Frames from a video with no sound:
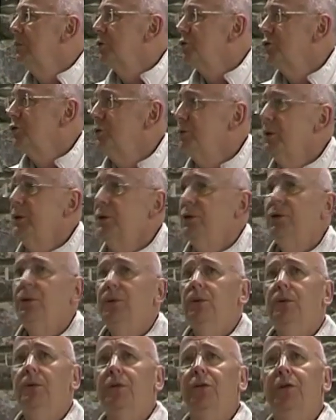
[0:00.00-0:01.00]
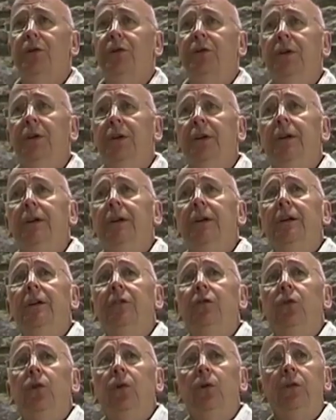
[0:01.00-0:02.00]
what should we do, and so on,
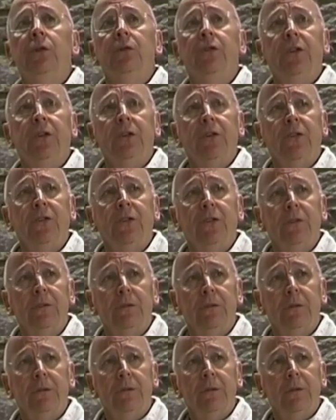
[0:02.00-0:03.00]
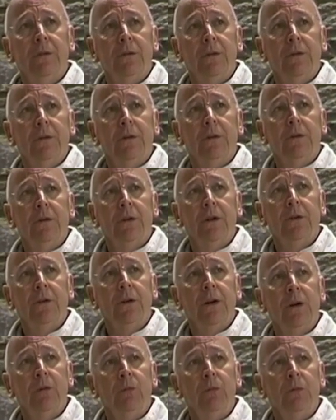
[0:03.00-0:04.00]
if all of this
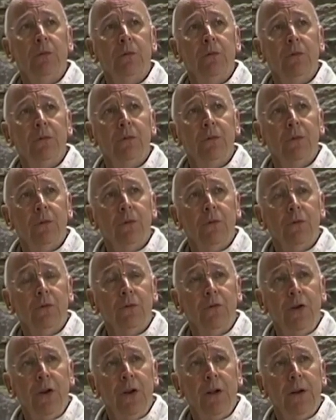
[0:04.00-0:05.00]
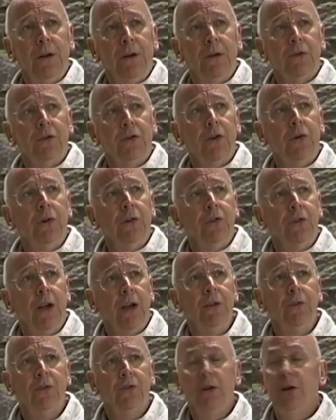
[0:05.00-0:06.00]
that I'm feeling so
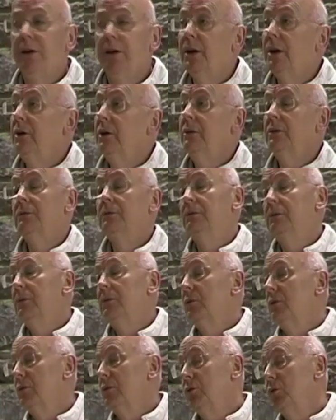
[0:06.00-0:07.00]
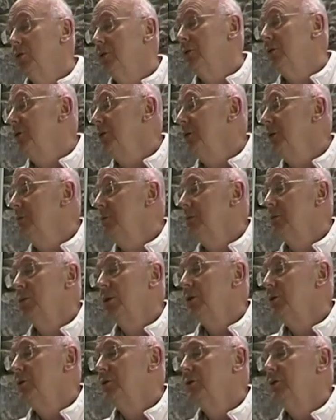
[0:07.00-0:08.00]
intensely now, and all of the
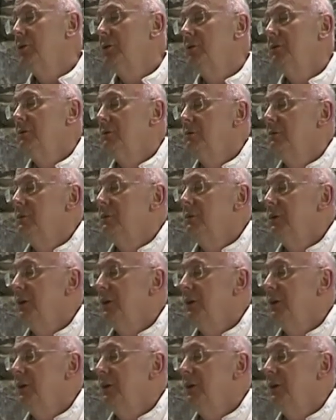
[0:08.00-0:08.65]
wonderful